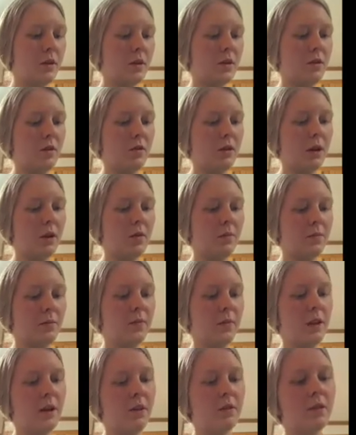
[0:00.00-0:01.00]
Okay,
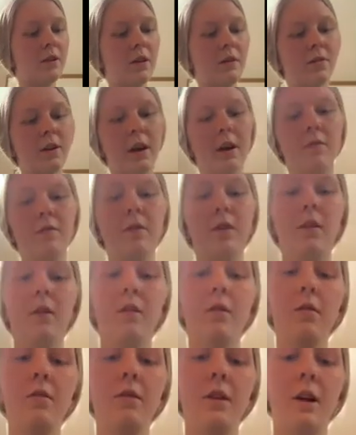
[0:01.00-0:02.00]
now that I've kind of got
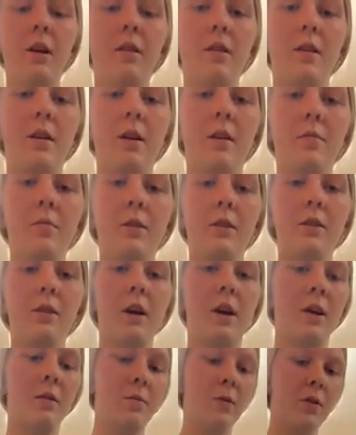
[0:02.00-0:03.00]
all of it out of the cups,
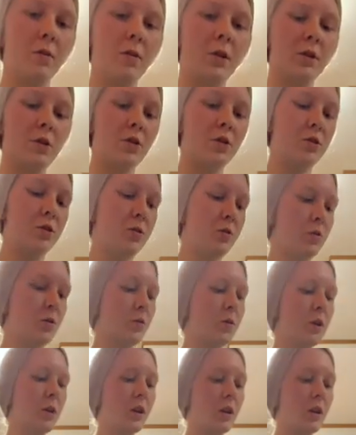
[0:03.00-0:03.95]
I'm going to